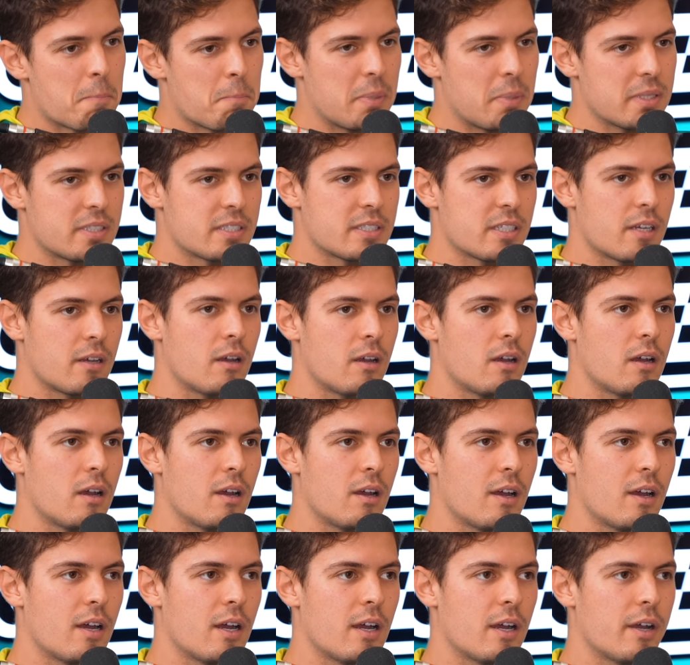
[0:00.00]
but
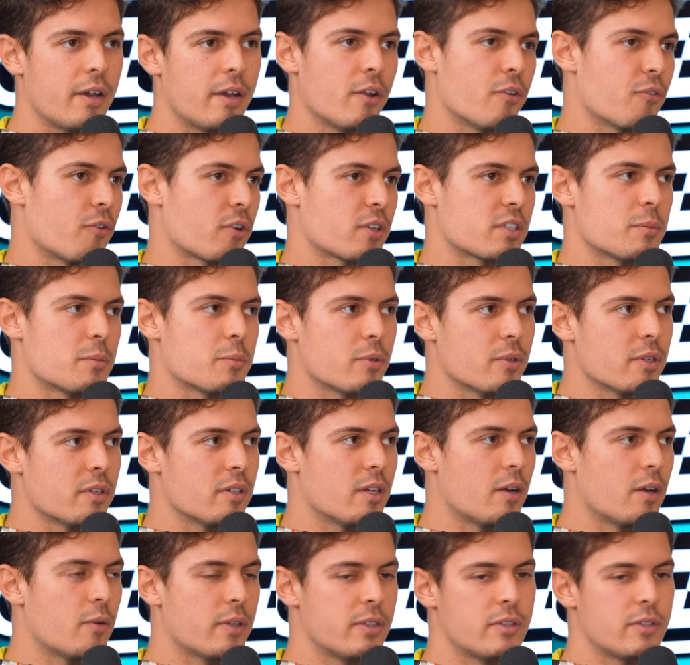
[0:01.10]
uh, you know, for example,
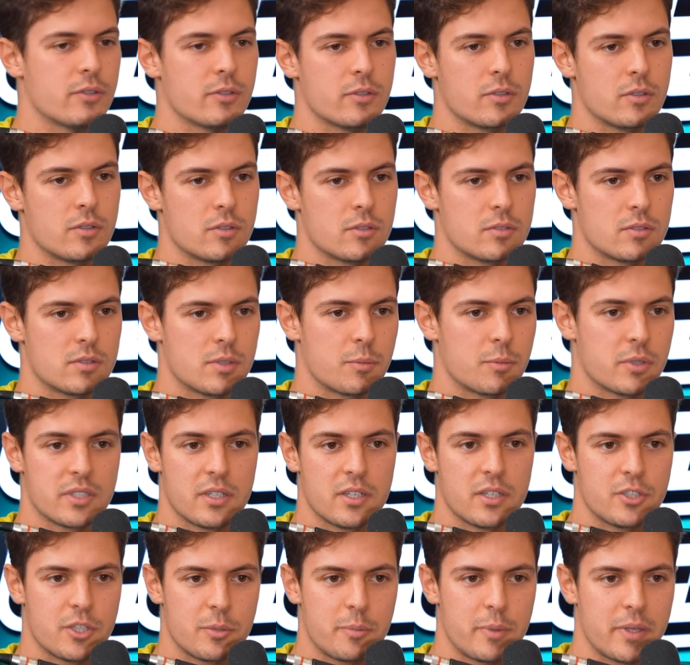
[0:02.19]
I went to the
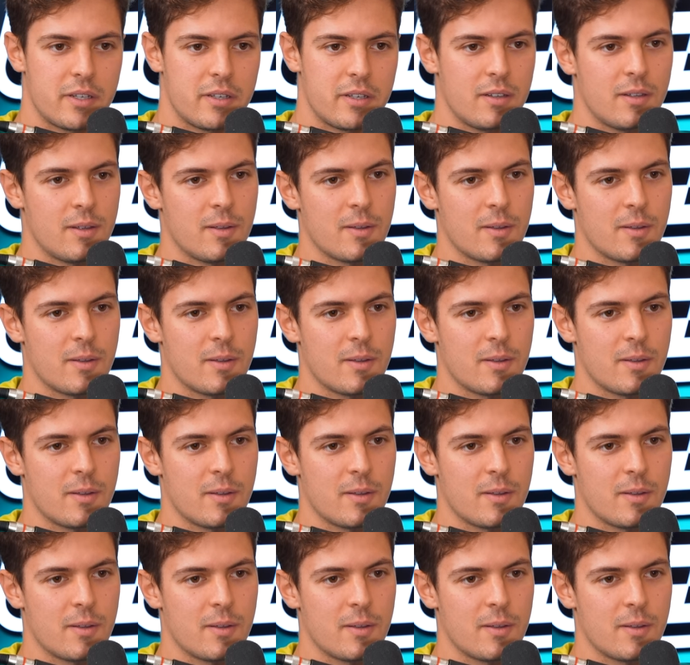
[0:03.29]
Brazilian GP,